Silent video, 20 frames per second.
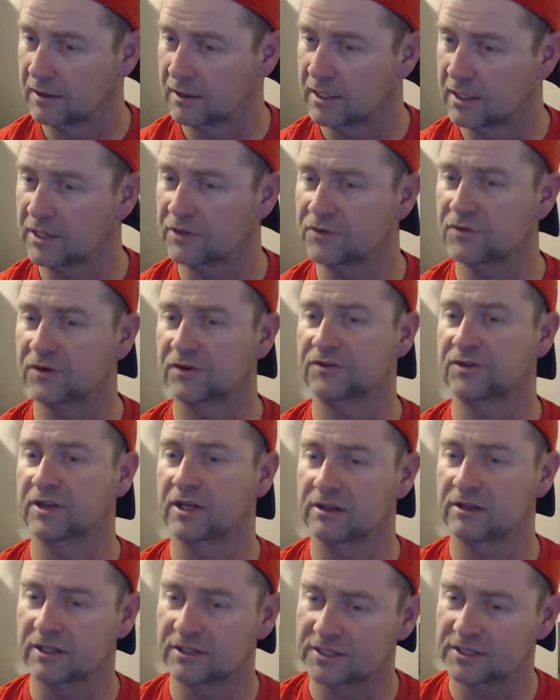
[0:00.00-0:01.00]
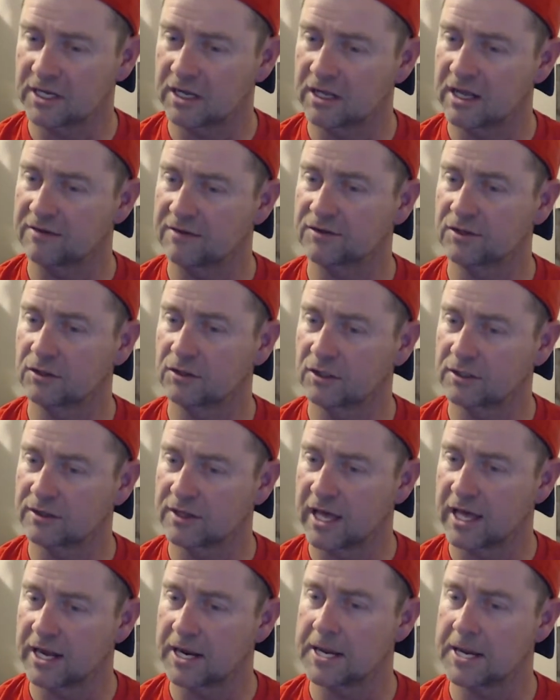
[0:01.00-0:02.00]
Interesting, Lindsay. I'll have to look
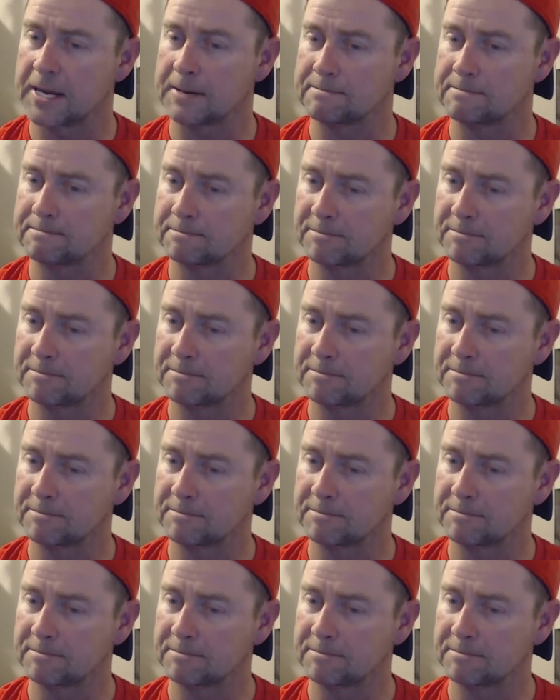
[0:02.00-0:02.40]
that up.